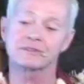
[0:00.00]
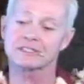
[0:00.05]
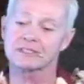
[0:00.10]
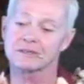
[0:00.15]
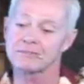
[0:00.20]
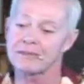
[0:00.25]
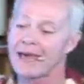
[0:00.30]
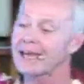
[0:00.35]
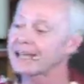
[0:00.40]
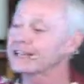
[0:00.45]
was
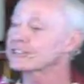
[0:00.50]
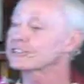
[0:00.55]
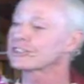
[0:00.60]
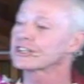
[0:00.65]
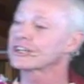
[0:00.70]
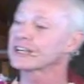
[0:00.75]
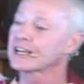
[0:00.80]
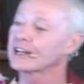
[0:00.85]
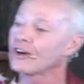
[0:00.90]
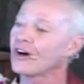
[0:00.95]
a
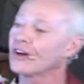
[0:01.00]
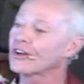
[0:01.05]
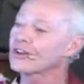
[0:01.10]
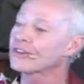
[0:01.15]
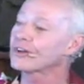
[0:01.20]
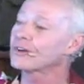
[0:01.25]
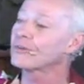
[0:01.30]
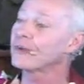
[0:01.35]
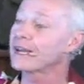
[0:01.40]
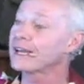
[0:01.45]
manager, and all
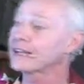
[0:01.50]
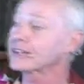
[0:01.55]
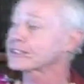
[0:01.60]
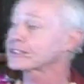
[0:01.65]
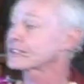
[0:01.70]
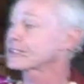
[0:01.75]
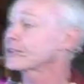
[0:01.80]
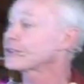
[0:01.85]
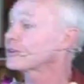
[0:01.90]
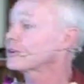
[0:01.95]
the
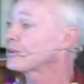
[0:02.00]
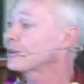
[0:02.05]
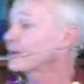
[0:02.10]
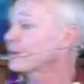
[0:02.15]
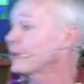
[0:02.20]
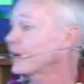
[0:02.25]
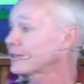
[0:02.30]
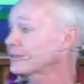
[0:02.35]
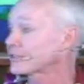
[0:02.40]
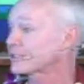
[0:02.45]
waiters
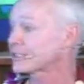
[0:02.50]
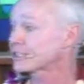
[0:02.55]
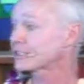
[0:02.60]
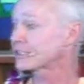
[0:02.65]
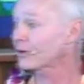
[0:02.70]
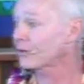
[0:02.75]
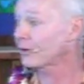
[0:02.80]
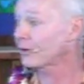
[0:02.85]
and waitresses that